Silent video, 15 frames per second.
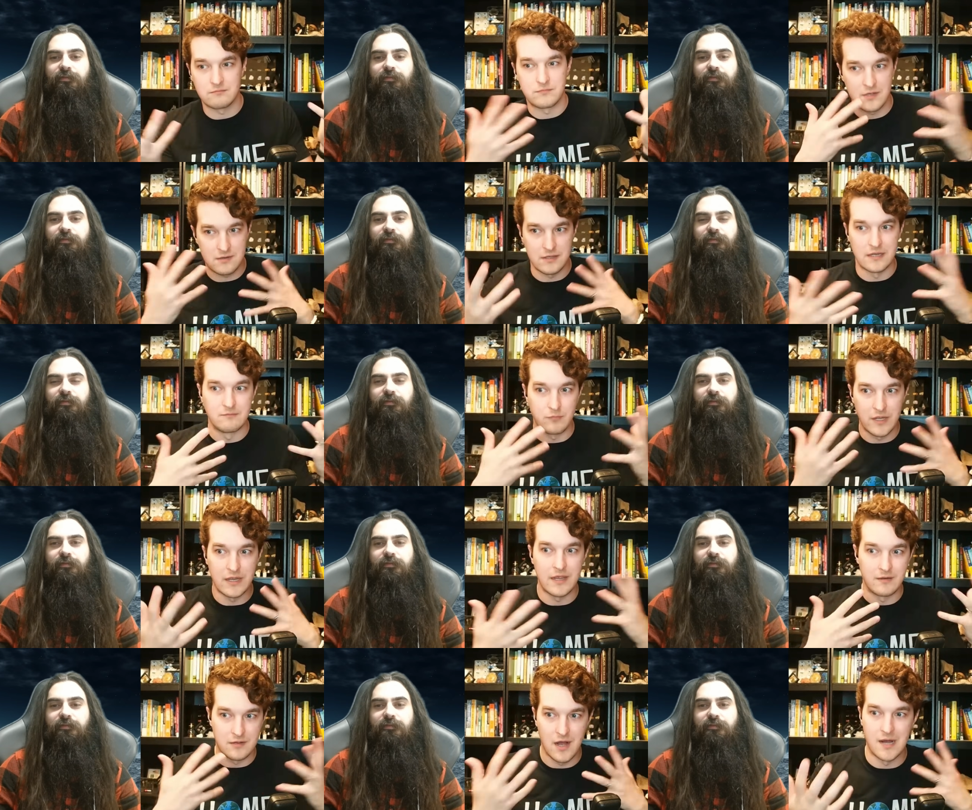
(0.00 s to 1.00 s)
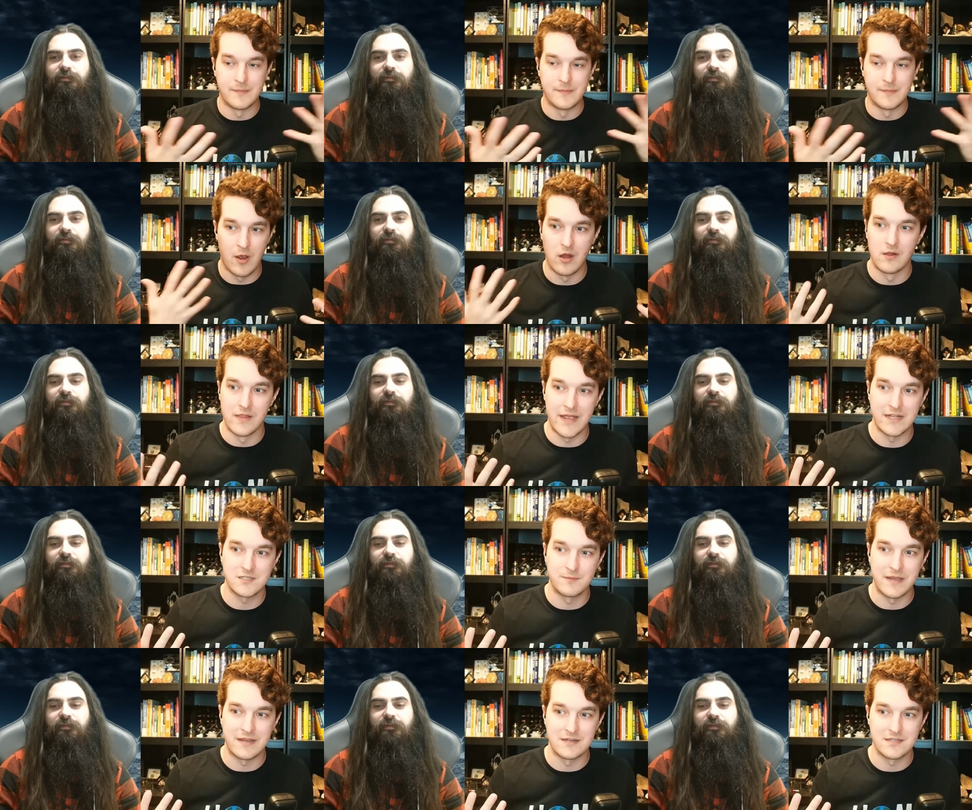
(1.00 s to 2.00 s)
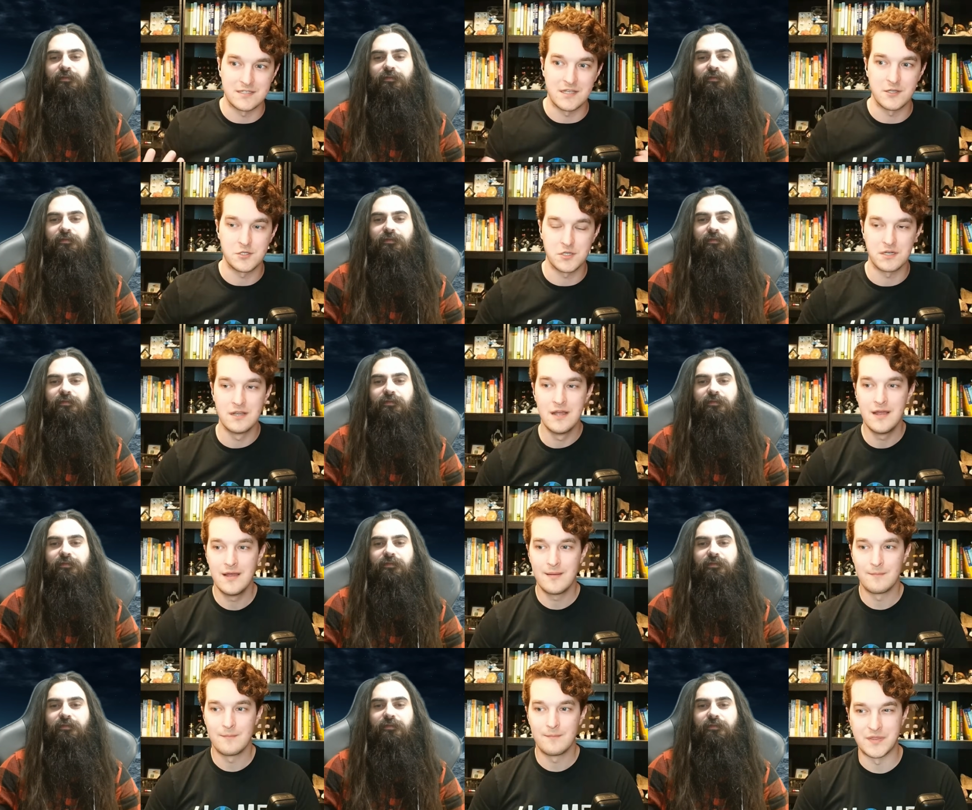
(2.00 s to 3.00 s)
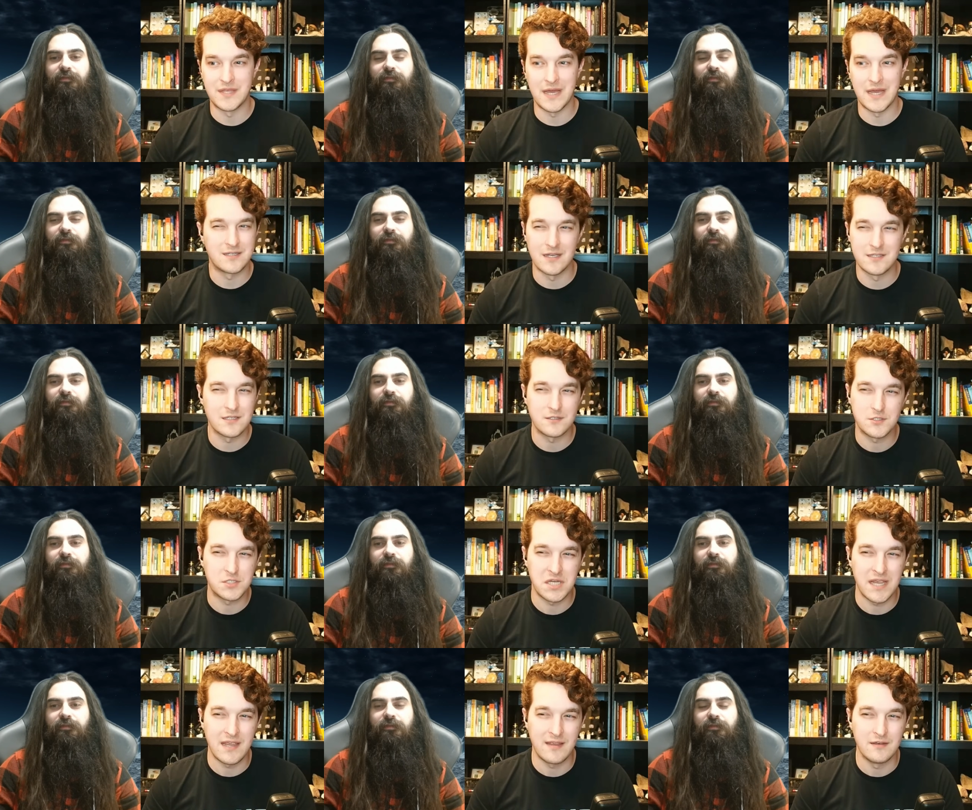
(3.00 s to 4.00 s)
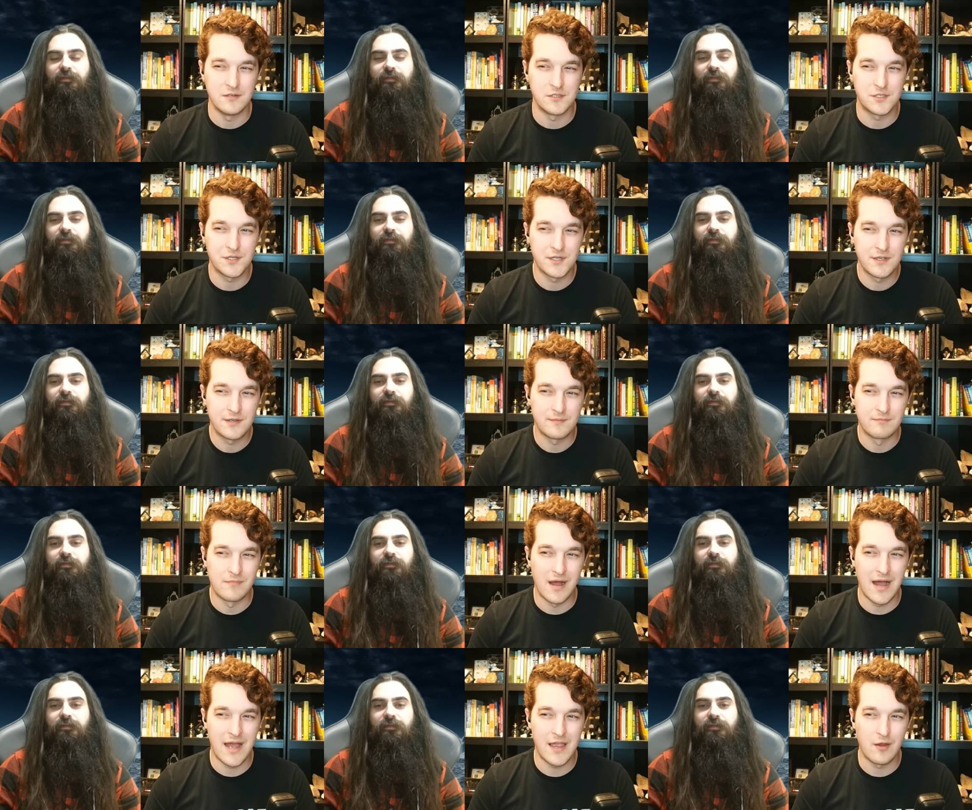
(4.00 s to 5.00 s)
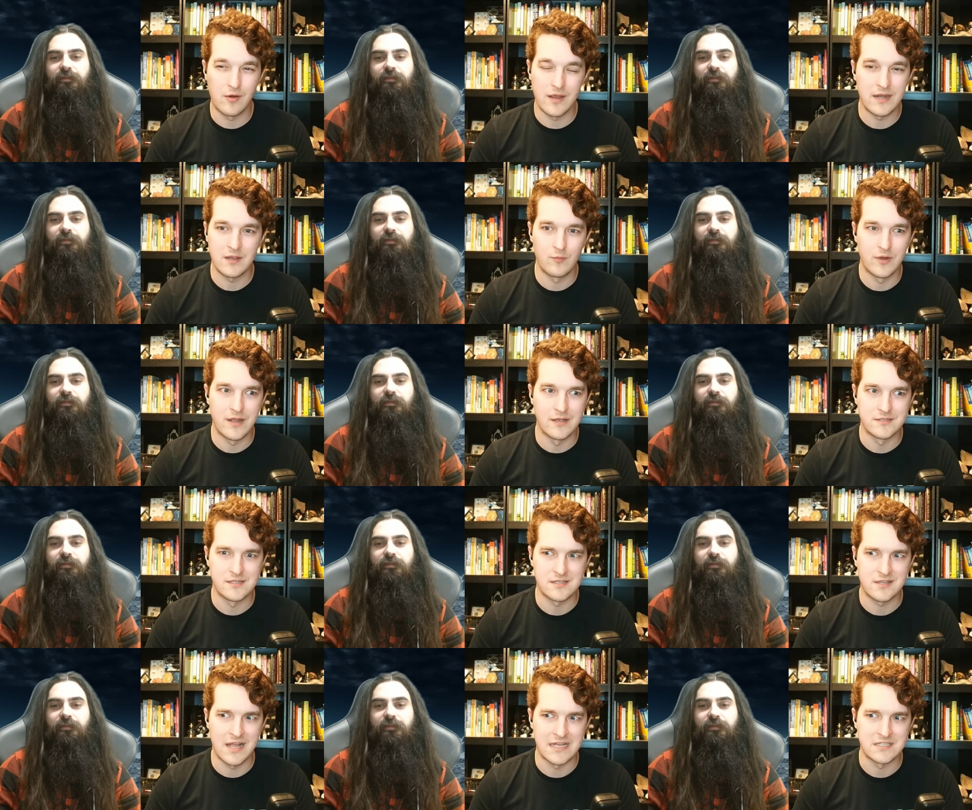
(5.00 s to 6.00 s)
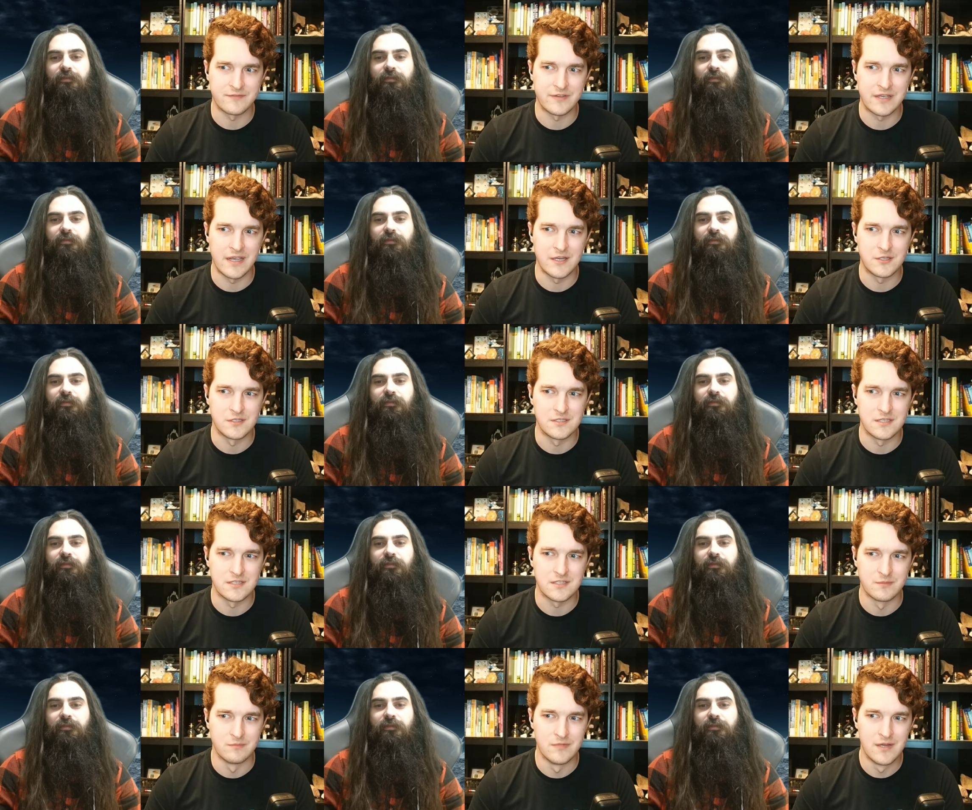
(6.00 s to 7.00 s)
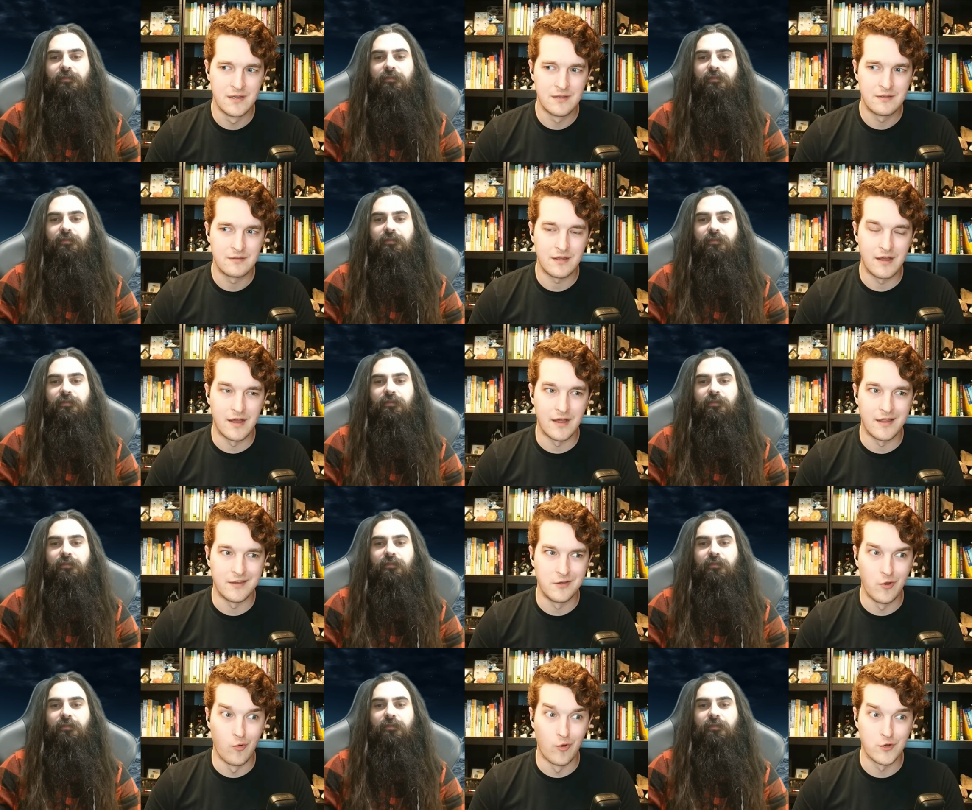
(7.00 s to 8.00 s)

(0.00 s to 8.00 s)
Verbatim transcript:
Speaker 1: in in common parlance make a distinction, but that doesn't change my or anyone else's classification system uh, nor